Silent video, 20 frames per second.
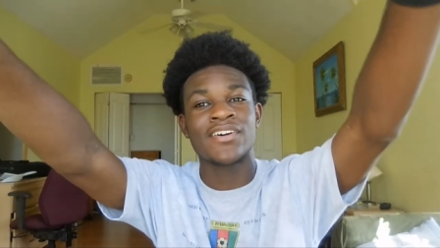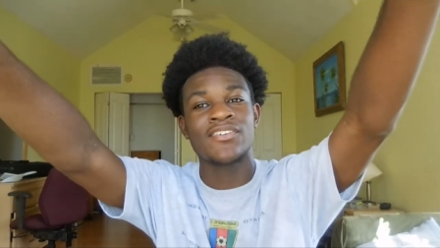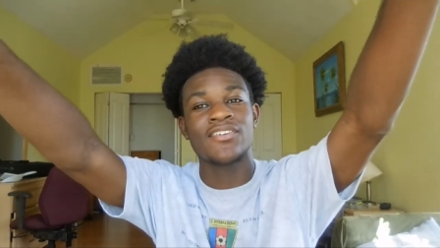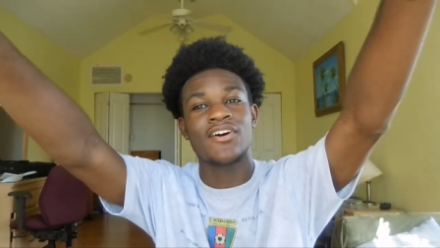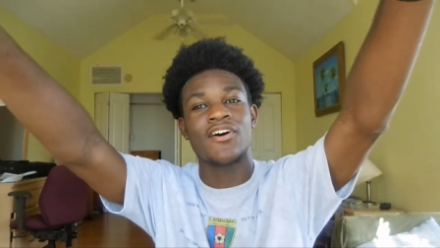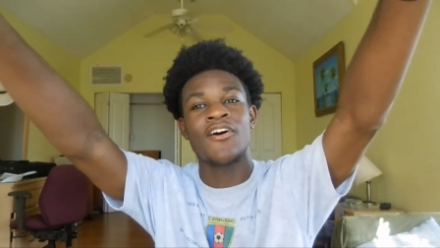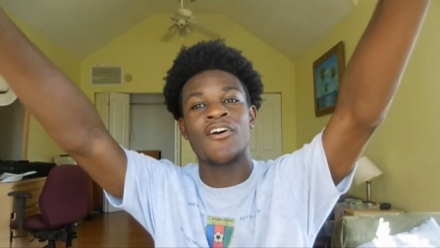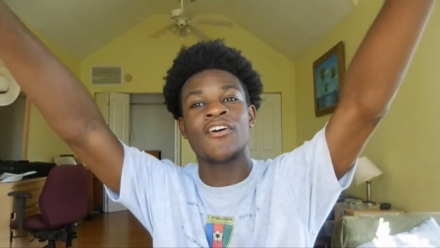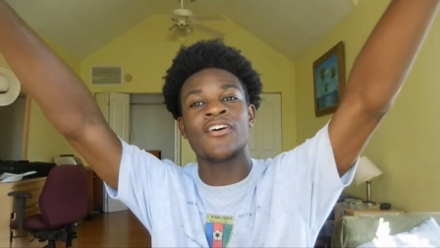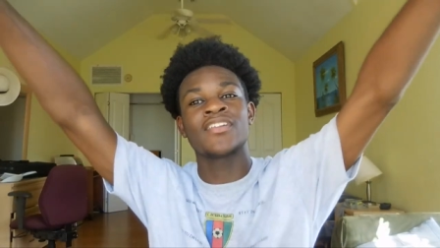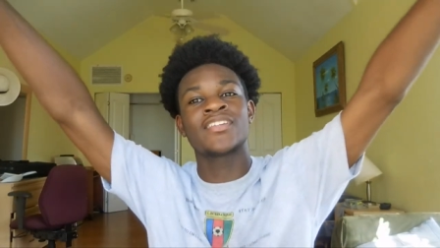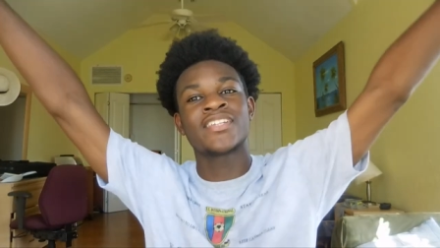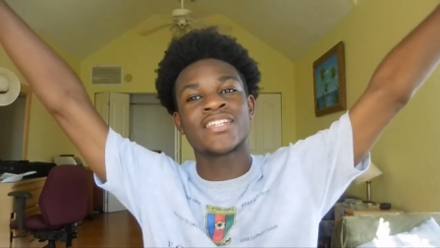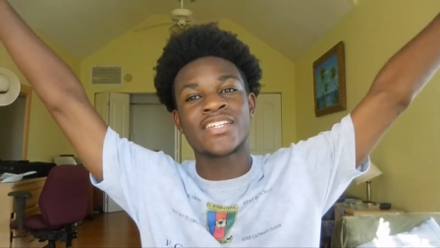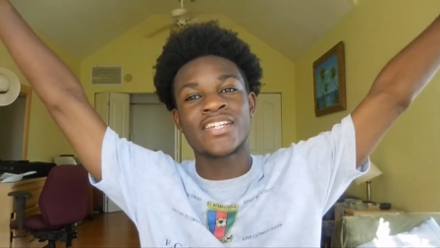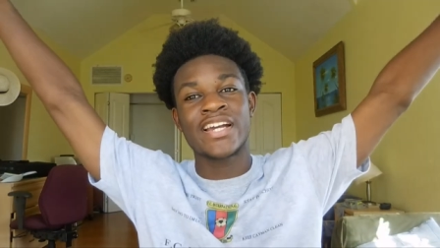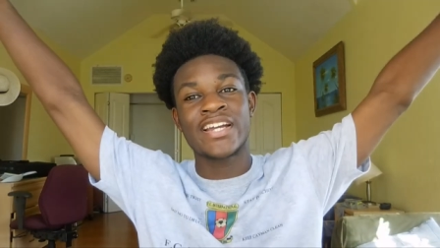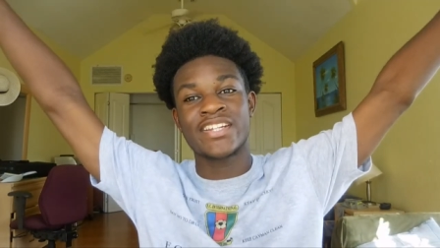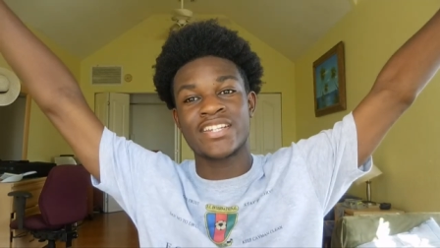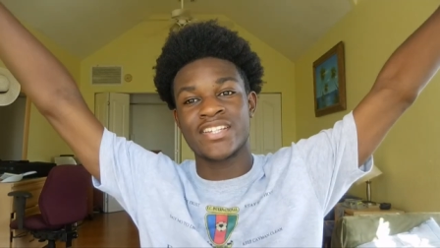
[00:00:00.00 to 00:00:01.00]
out all
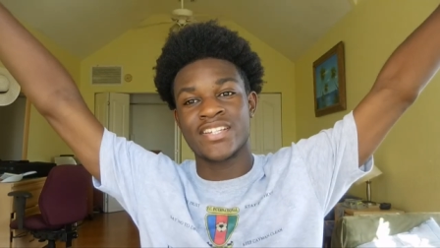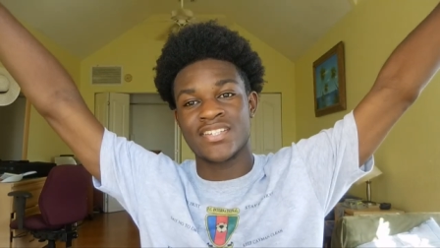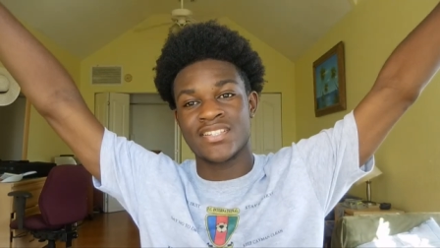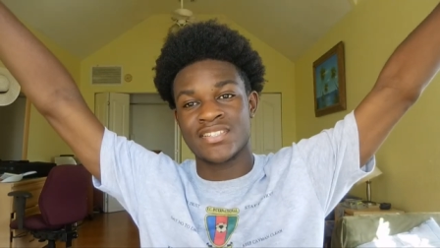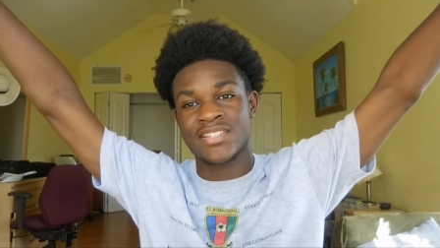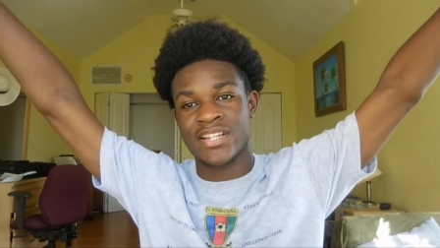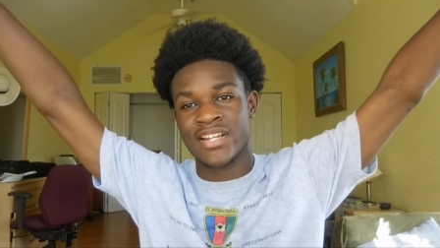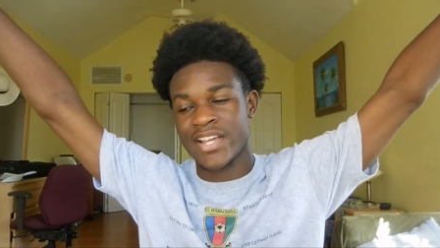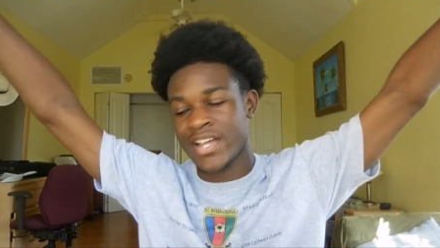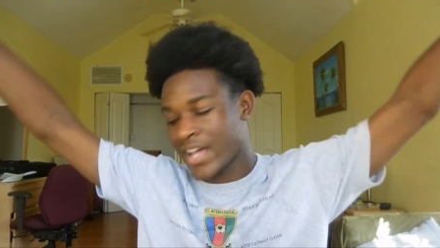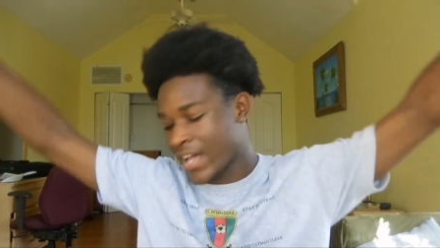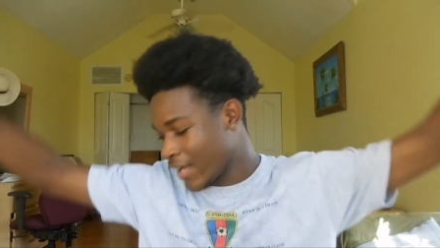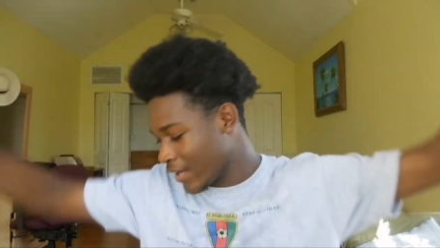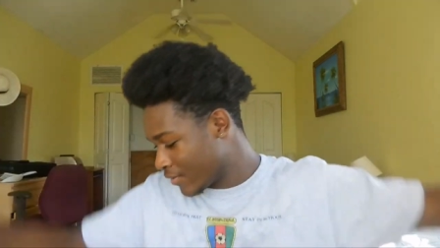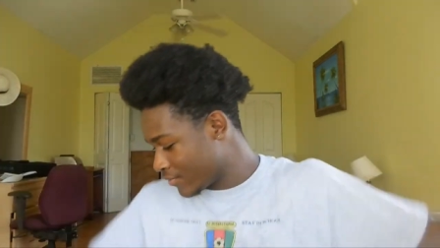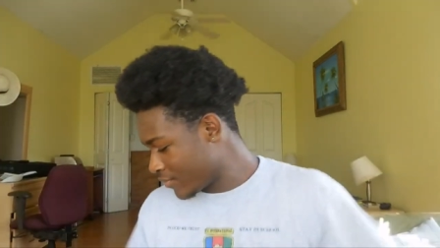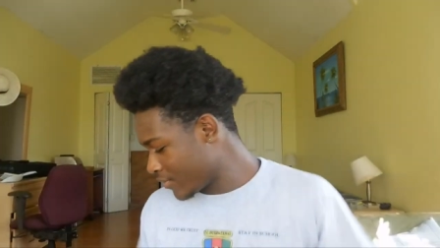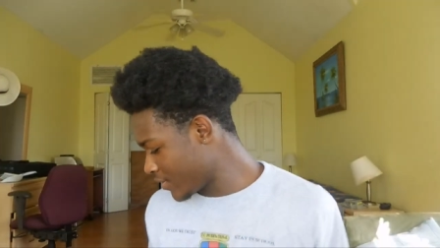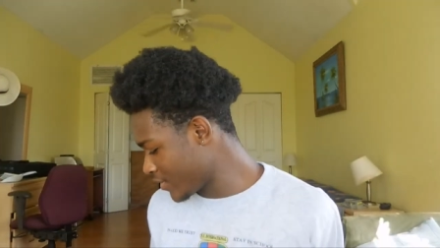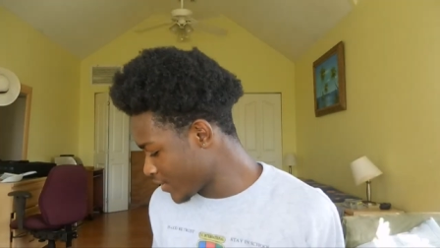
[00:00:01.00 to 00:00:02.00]
the ideas that I
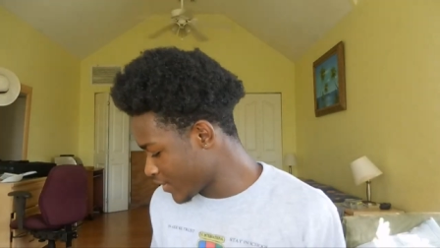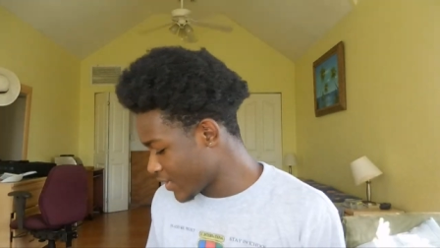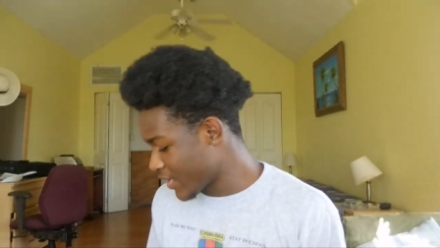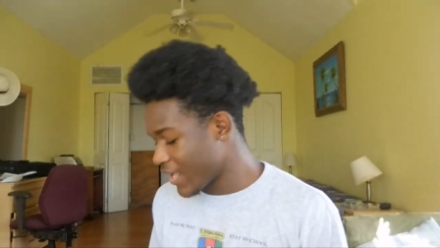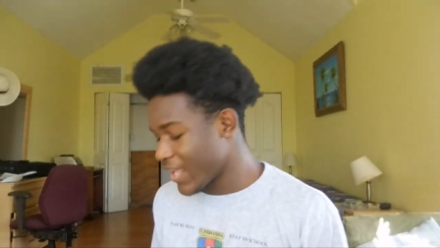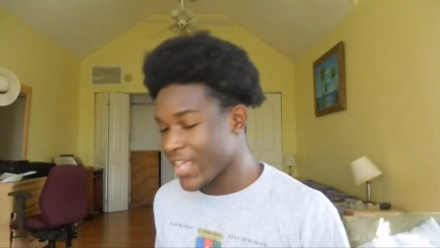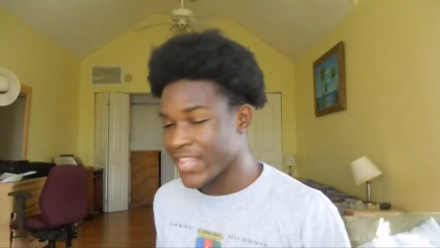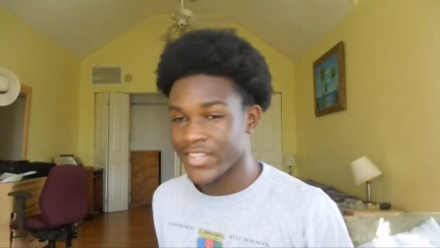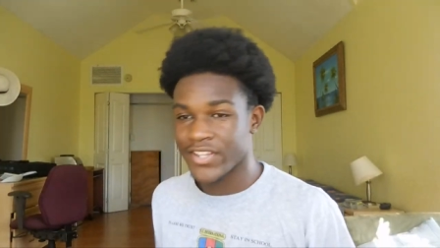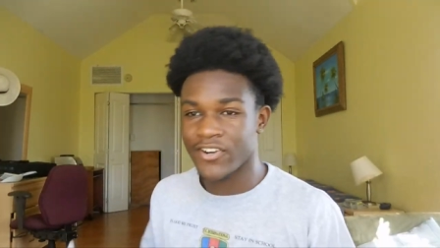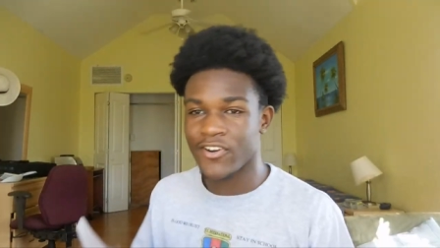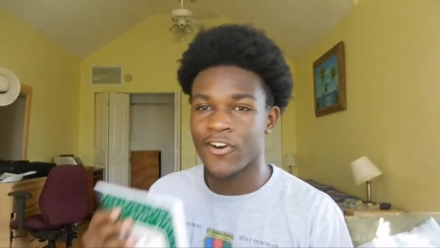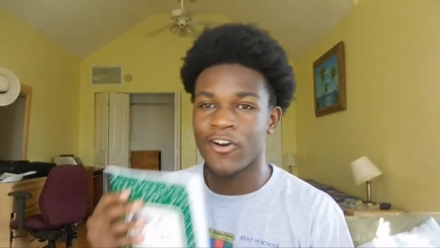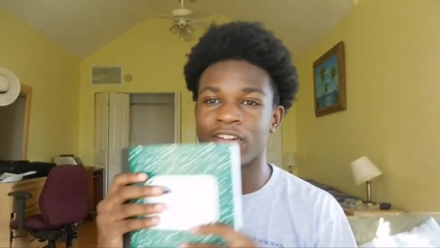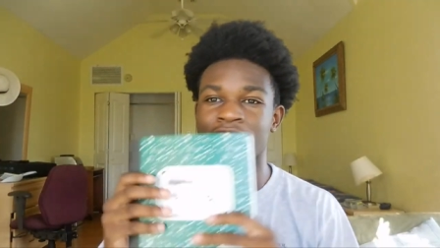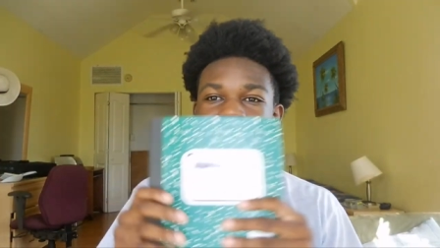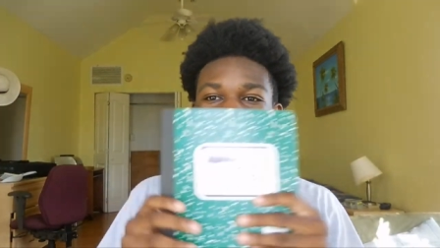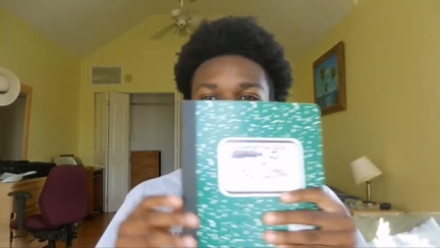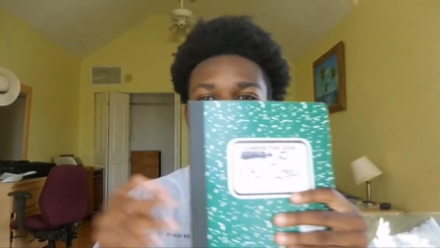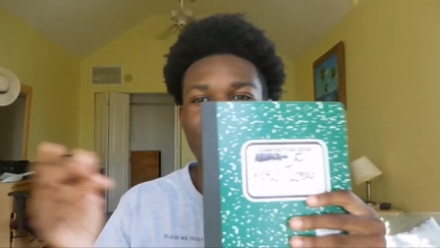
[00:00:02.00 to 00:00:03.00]
have and they're
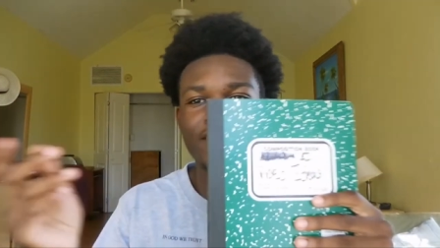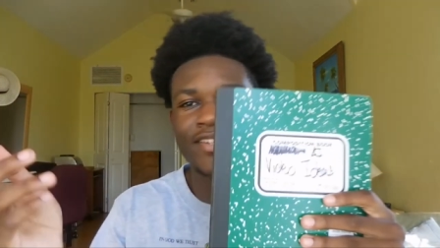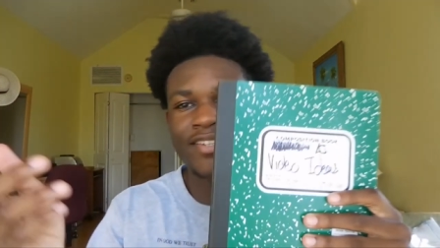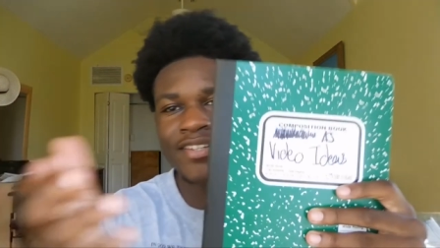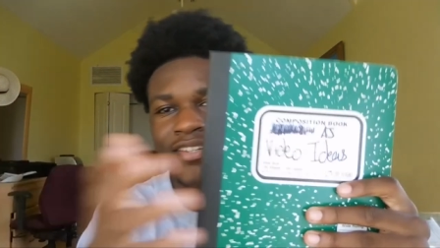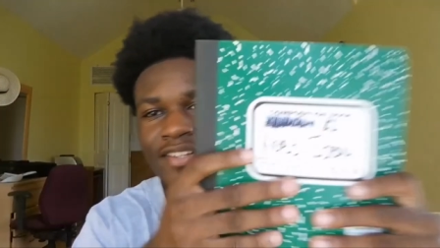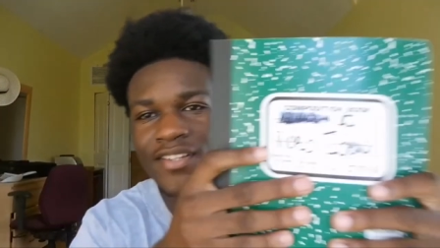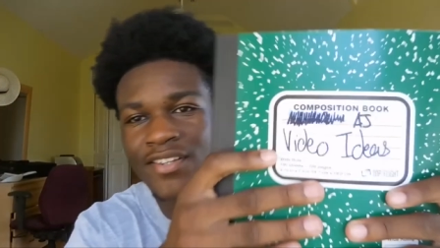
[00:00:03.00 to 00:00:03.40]
all in